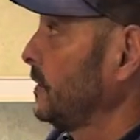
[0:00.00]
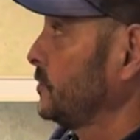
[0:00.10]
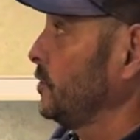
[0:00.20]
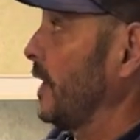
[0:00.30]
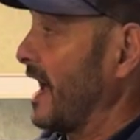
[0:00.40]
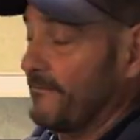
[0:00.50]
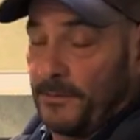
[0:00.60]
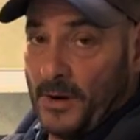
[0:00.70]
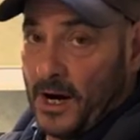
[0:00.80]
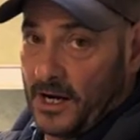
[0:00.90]
to have a
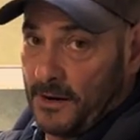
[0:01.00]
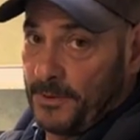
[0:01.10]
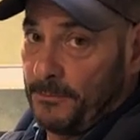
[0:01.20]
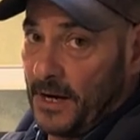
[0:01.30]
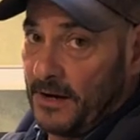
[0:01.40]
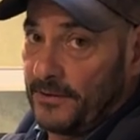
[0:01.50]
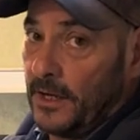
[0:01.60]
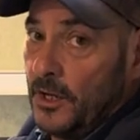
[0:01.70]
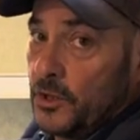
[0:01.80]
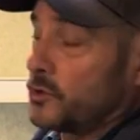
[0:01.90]
bunk up above it.
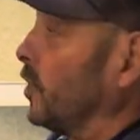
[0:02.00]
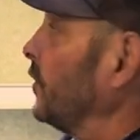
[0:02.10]
So